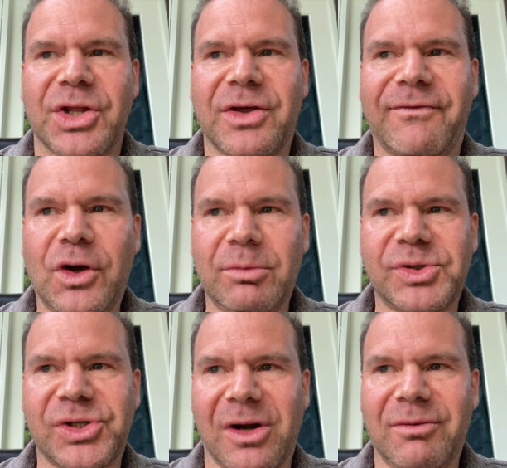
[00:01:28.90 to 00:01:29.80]
the film,
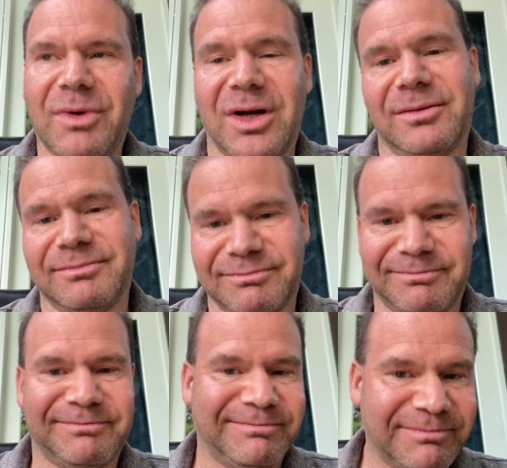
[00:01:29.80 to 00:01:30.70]
well,
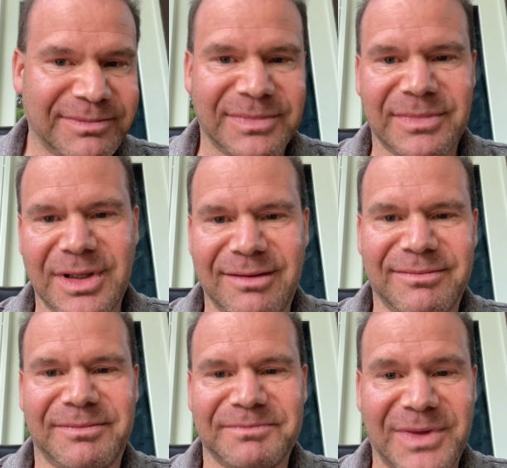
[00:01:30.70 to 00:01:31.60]
the,
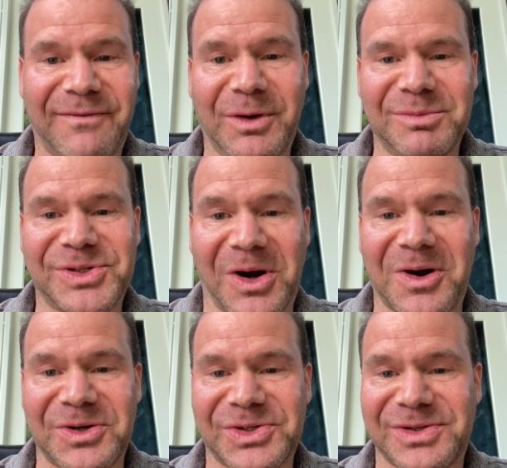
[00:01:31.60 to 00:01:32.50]
the film
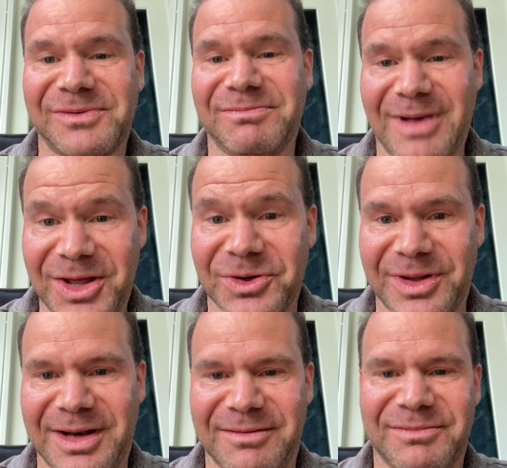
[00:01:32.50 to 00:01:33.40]
stars other
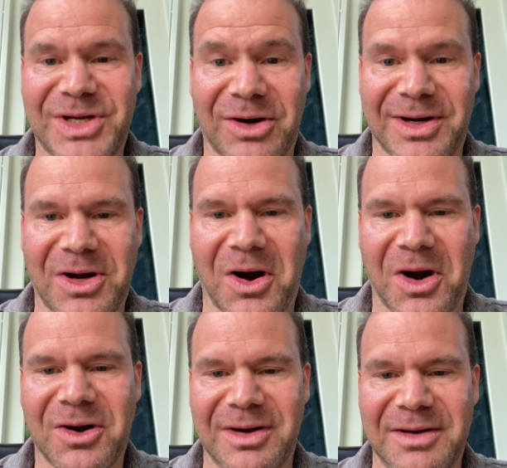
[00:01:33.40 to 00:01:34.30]
than Teri
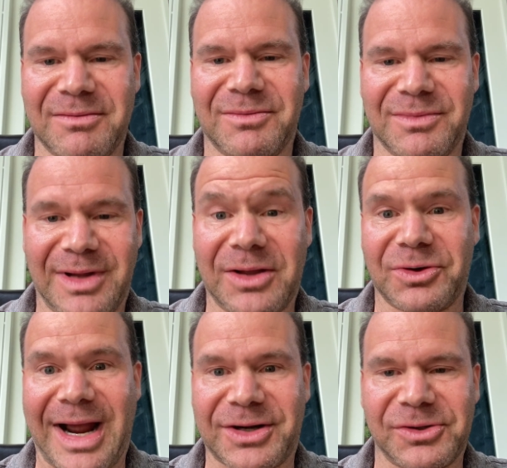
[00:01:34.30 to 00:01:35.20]
Garr and the
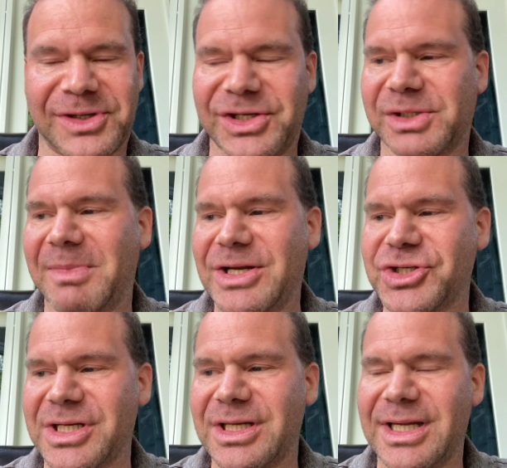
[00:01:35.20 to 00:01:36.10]
other actors I just
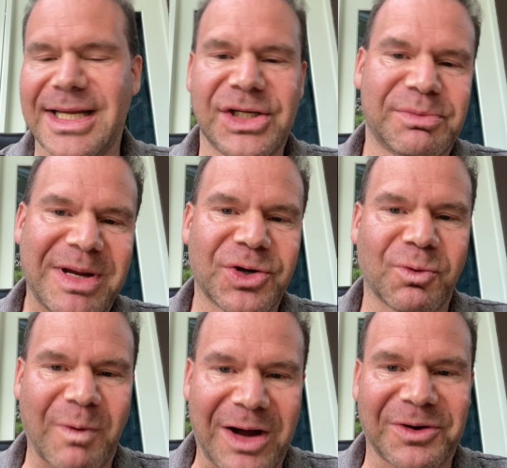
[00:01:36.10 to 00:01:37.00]
mentioned, is Peter
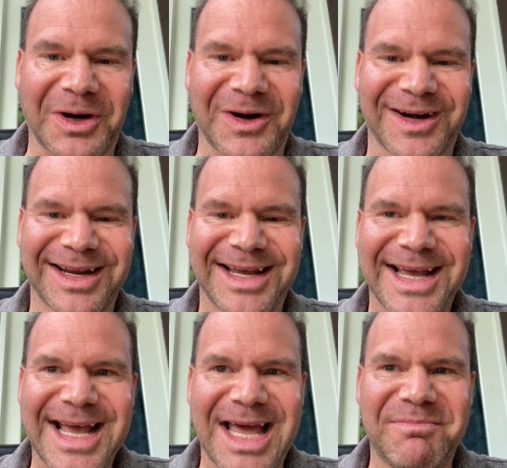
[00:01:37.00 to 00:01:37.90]
Weller.
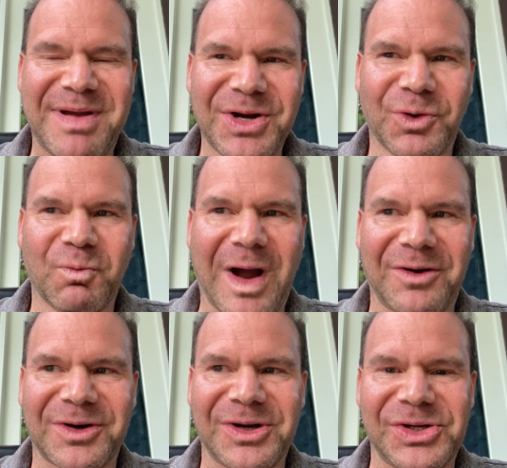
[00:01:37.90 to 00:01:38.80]
And Peter
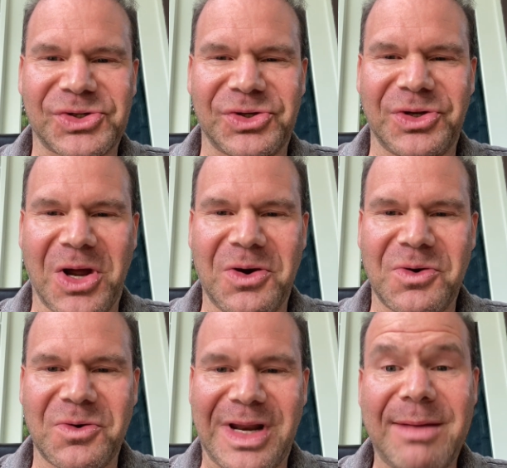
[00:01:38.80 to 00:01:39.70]
Weller is
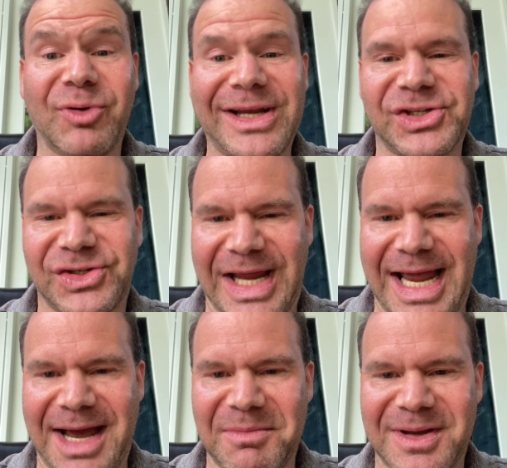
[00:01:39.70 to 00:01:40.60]
known, he plays
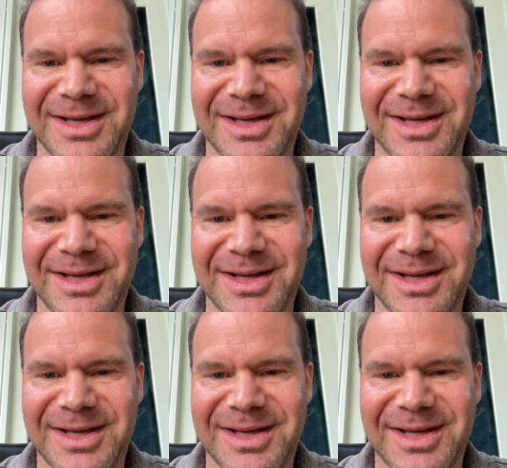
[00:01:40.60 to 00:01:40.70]
Sam.